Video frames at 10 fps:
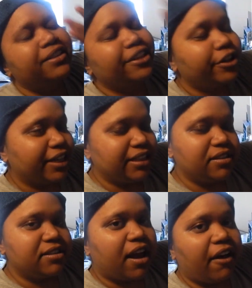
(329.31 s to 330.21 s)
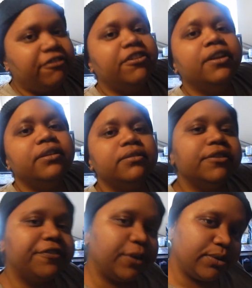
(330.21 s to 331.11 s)
cooking stuff,
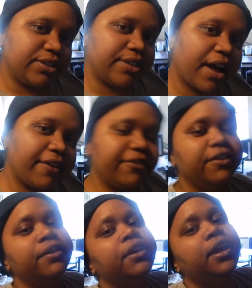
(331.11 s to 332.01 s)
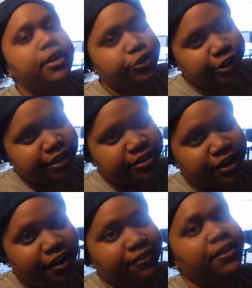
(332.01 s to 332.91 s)
the food stuff, drink
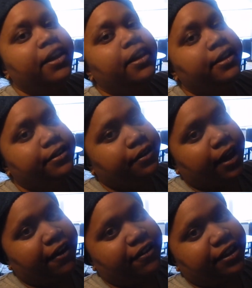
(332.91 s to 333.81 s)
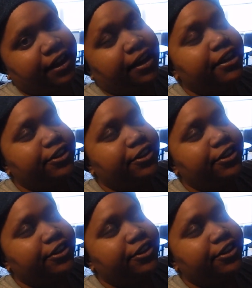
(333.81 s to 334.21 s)
stuff, everything.